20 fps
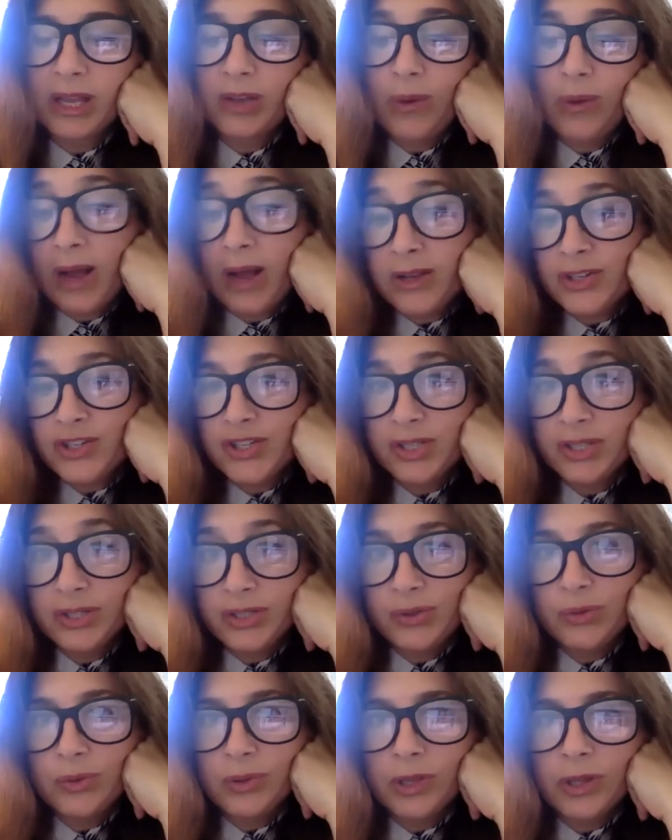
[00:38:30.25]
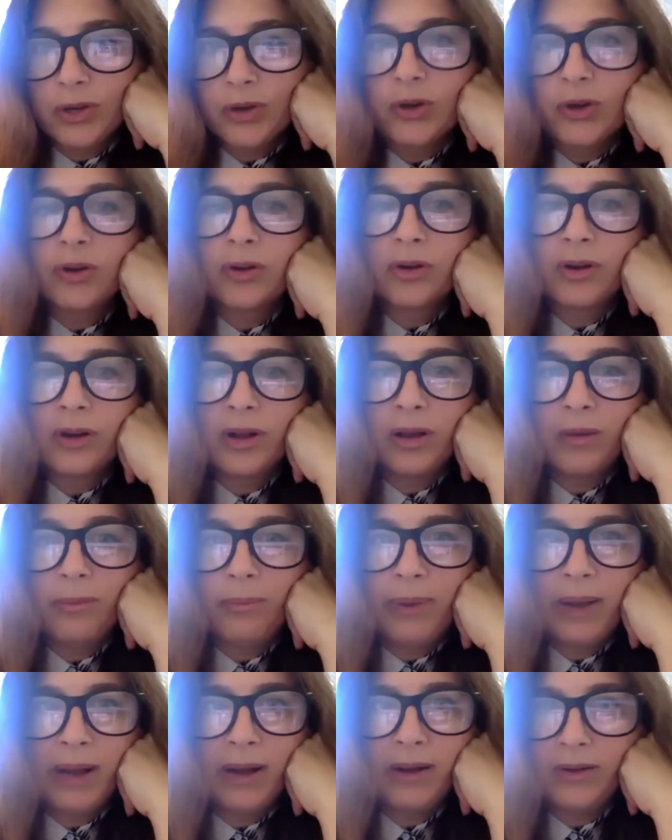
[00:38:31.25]
you actually do learn
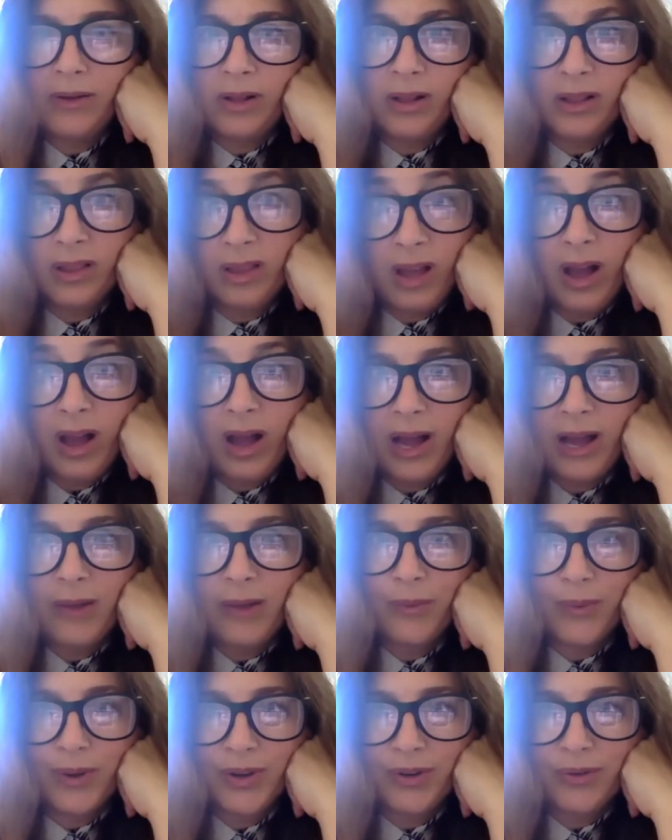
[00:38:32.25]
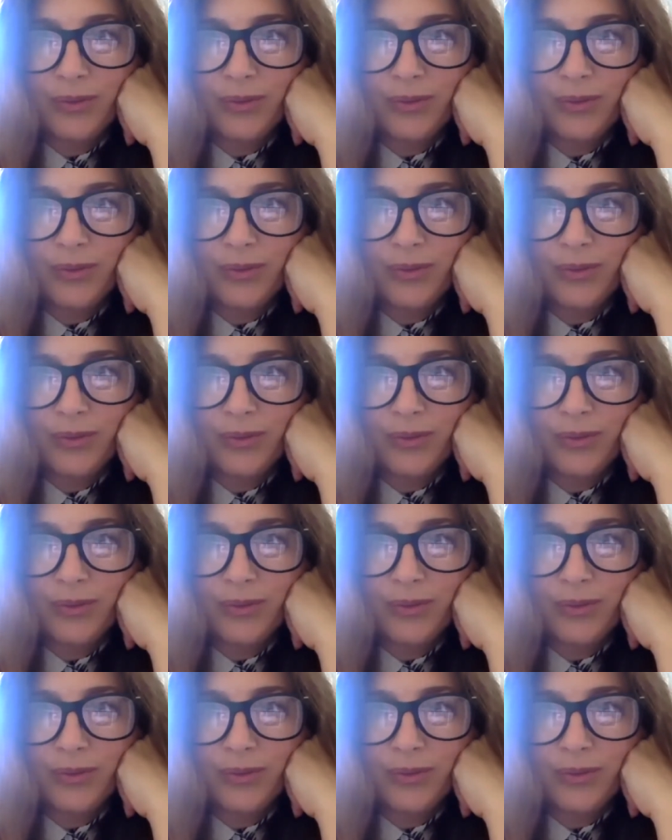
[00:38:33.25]
about a lot when you're